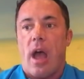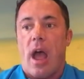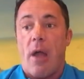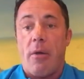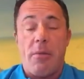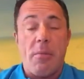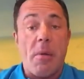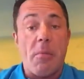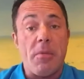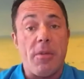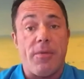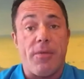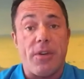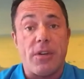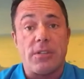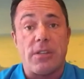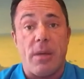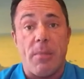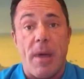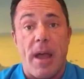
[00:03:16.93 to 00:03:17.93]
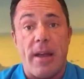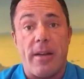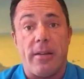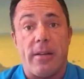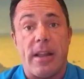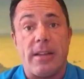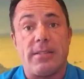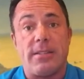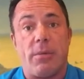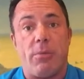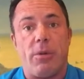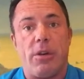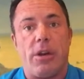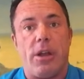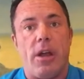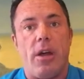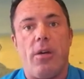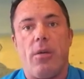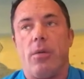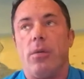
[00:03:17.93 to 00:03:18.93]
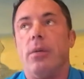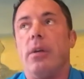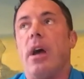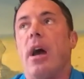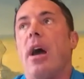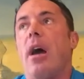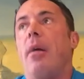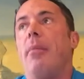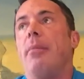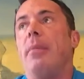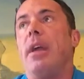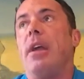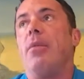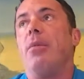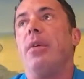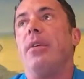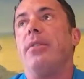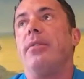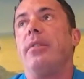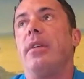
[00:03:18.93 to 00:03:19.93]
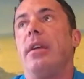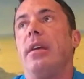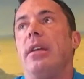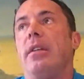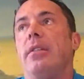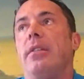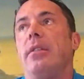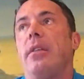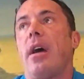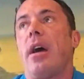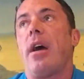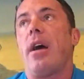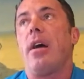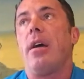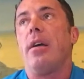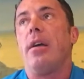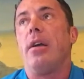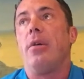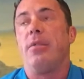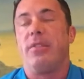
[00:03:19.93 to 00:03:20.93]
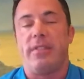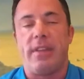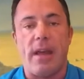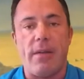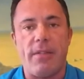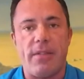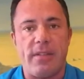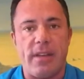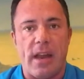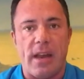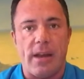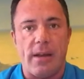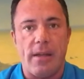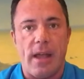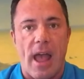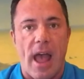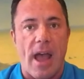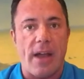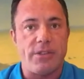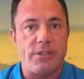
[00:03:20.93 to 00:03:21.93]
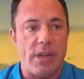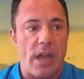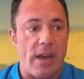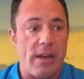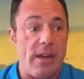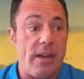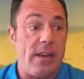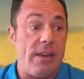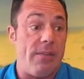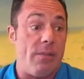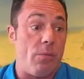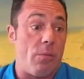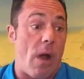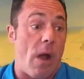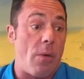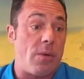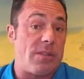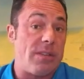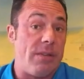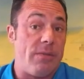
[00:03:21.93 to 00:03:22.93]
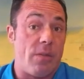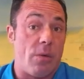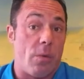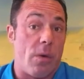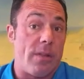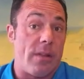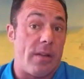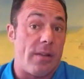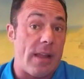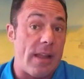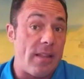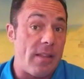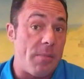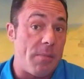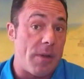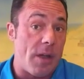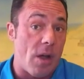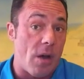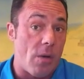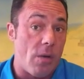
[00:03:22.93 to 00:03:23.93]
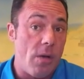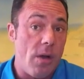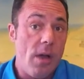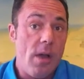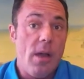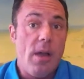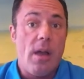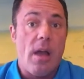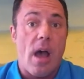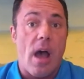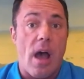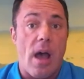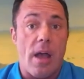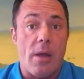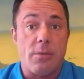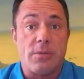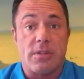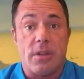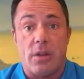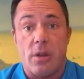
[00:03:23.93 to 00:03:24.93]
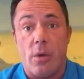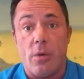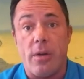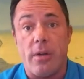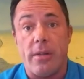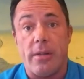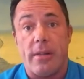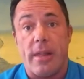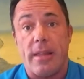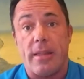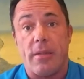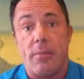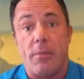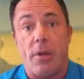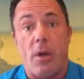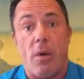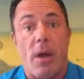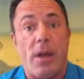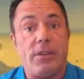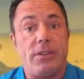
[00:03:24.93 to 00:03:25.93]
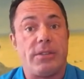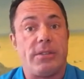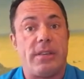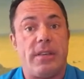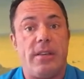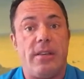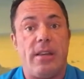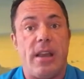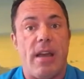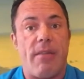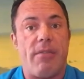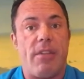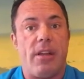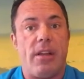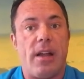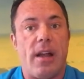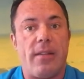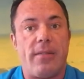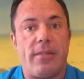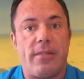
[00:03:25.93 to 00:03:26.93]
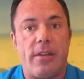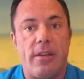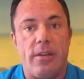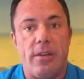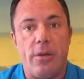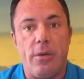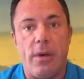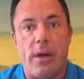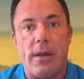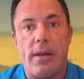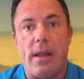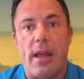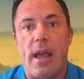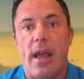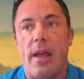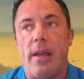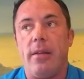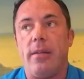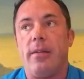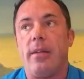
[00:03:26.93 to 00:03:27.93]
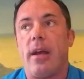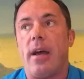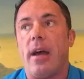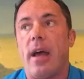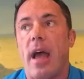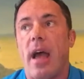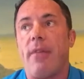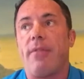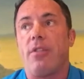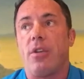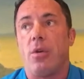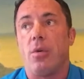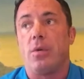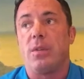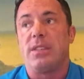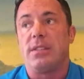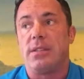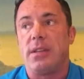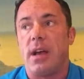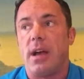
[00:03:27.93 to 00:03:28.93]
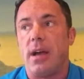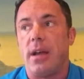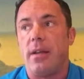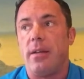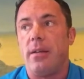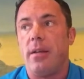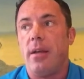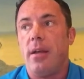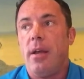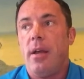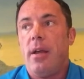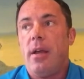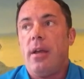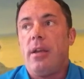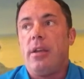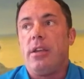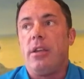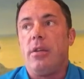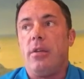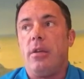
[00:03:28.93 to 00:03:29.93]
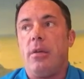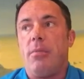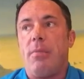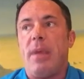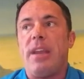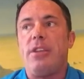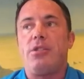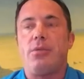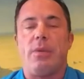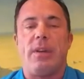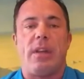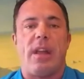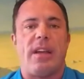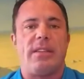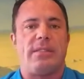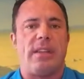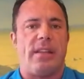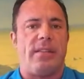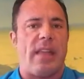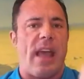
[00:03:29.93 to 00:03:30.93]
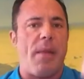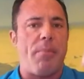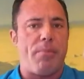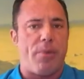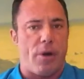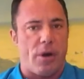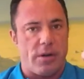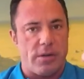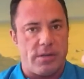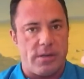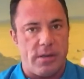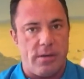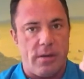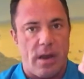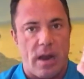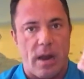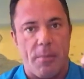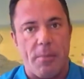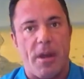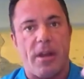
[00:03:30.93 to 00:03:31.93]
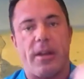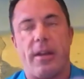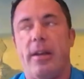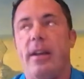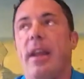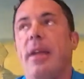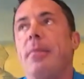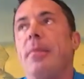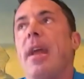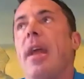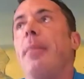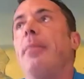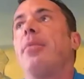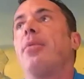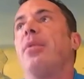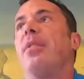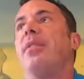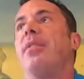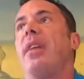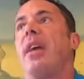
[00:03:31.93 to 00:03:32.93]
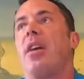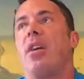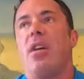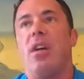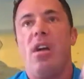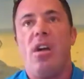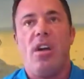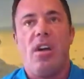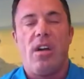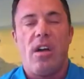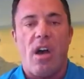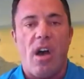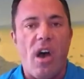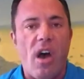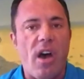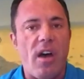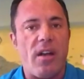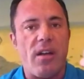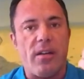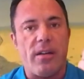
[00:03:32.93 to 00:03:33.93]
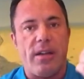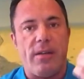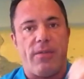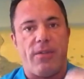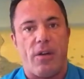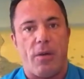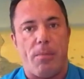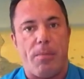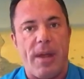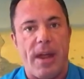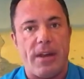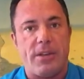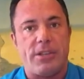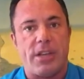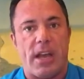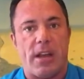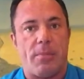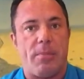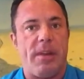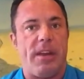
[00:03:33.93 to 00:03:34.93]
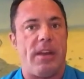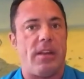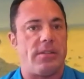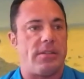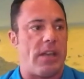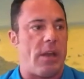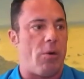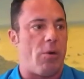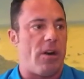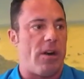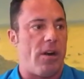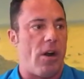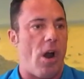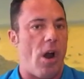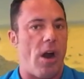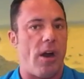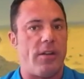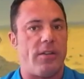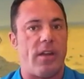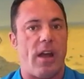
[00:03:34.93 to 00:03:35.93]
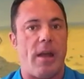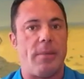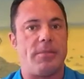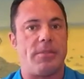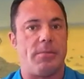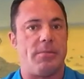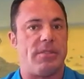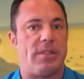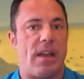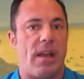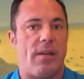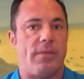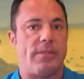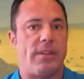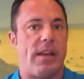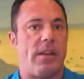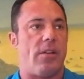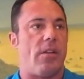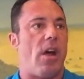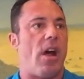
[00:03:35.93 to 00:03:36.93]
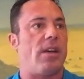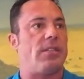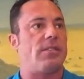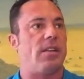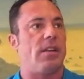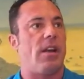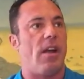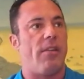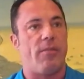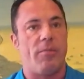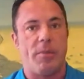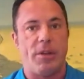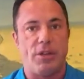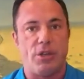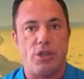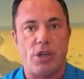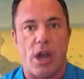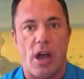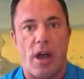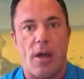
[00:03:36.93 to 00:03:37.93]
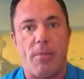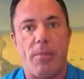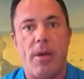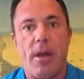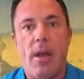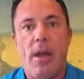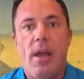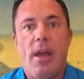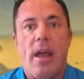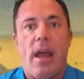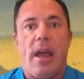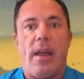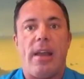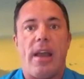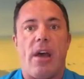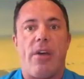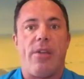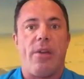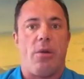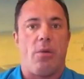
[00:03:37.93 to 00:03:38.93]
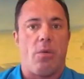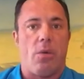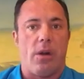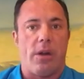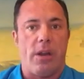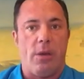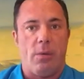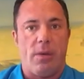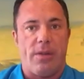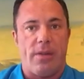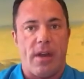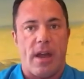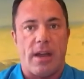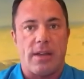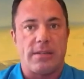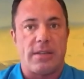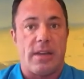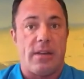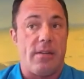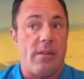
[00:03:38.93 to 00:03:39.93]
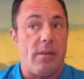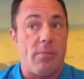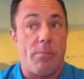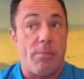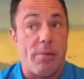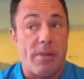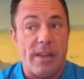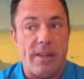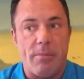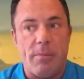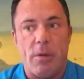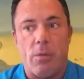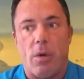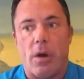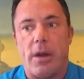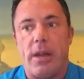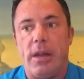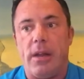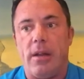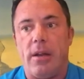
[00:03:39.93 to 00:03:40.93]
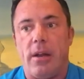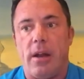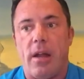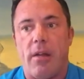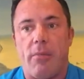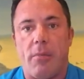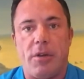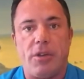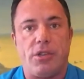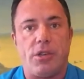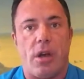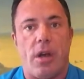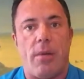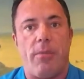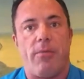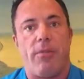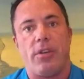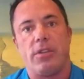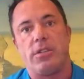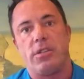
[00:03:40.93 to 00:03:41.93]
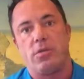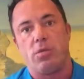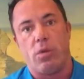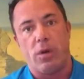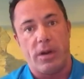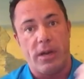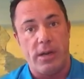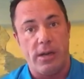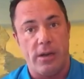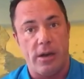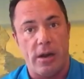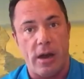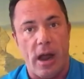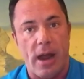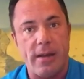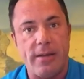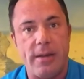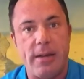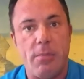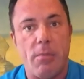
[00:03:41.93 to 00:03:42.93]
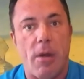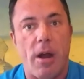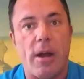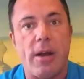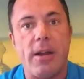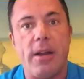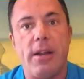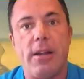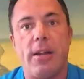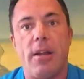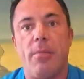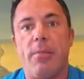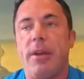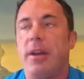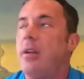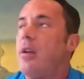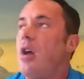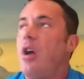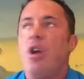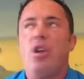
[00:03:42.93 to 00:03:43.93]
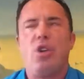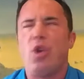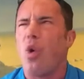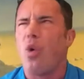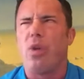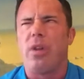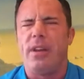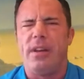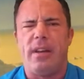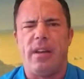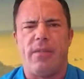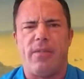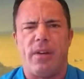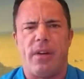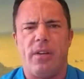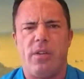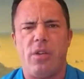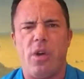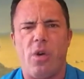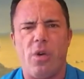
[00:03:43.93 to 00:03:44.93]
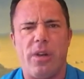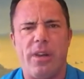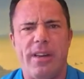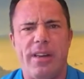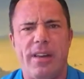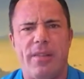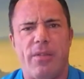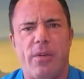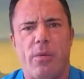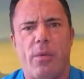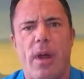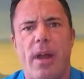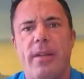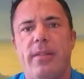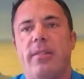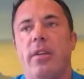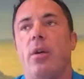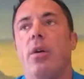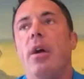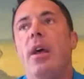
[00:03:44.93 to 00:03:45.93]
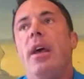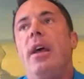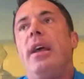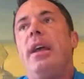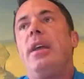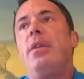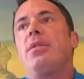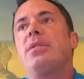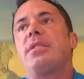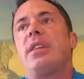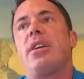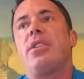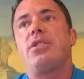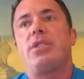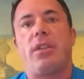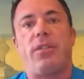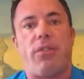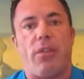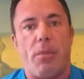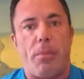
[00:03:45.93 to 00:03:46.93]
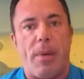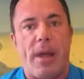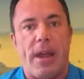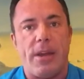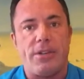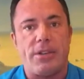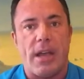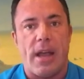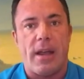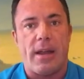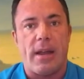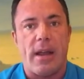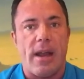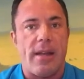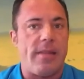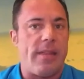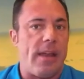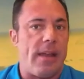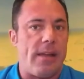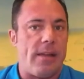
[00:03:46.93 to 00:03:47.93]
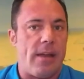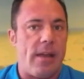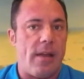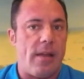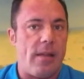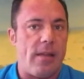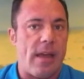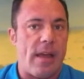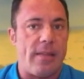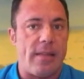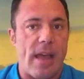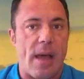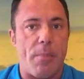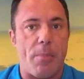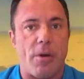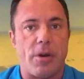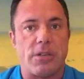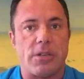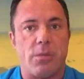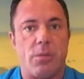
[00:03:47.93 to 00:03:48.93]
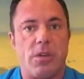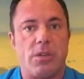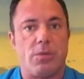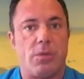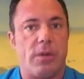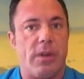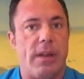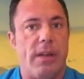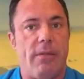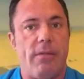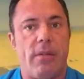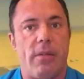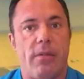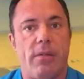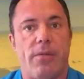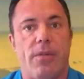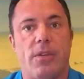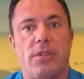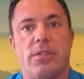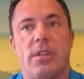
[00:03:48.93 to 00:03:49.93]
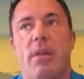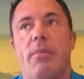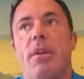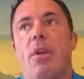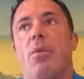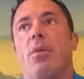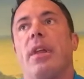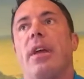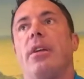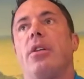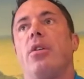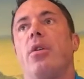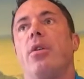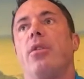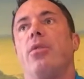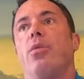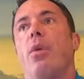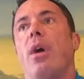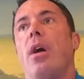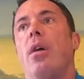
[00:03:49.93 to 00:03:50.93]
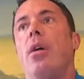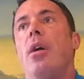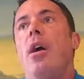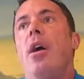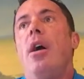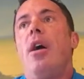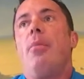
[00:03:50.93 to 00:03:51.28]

I remember the first time I had to let someone go. It was devastating. Actually, I wasn't even the one that let them go. It was Alona that let them go. I just didn't have the guts to do it. And after it was done, it made you realize that person, and I'm not going to name names, was there utterly for a paycheck because they were in hard times themselves. They had lost a government job, and now they were working with us. And believe me, working in a government job versus working in an IT marketing company, totally different, right? So he was there just for a paycheck, and I think that person was relieved the first time they were let go as well.